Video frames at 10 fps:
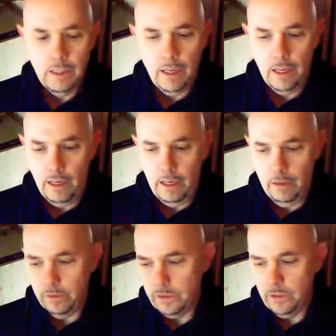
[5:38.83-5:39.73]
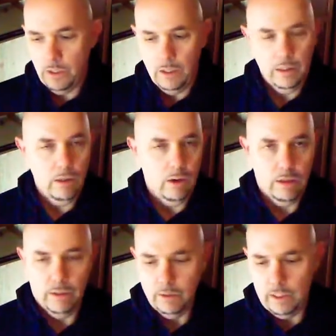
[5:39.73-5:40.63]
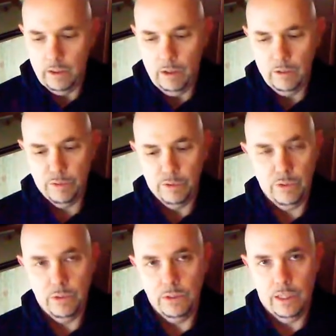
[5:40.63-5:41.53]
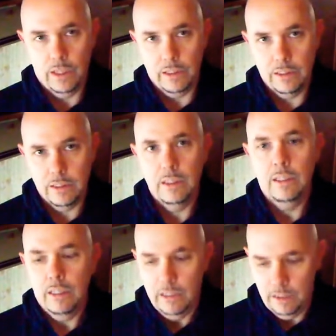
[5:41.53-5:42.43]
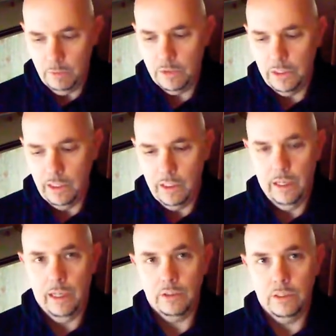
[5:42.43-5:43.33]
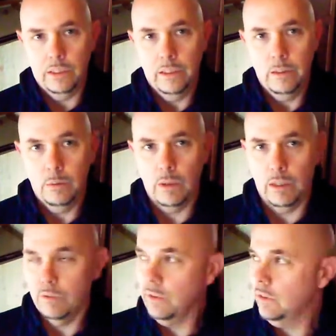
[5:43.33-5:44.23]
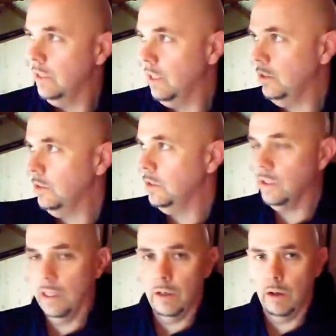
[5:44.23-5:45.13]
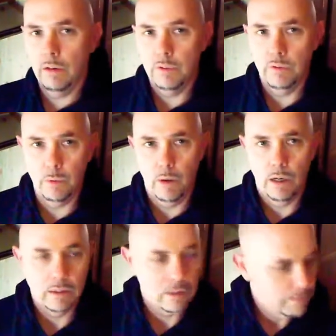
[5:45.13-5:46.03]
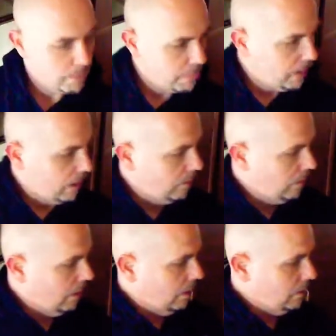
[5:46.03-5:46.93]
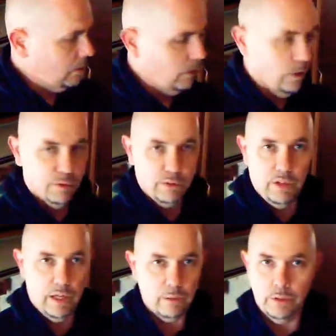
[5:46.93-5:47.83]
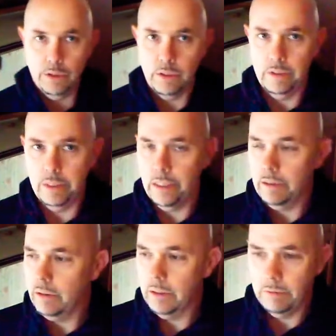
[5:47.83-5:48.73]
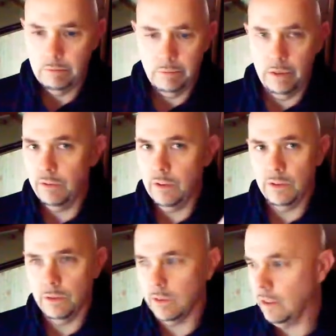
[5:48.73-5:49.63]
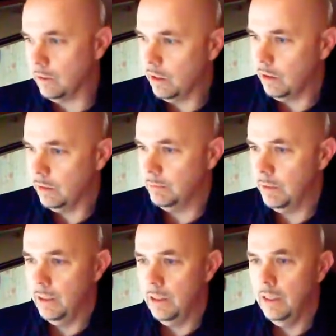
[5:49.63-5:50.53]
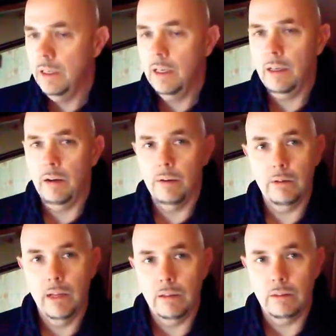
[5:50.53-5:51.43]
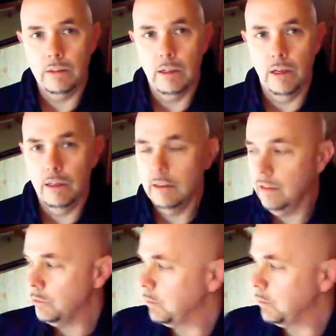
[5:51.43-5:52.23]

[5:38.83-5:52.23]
And once you turn it on, it'll kick on for a few seconds. And then once you hear it actually working for a second, you can shut it off if you want. And then, you know for a fact, when you turn your heater on, your furnace will kick right on. And other than that, that's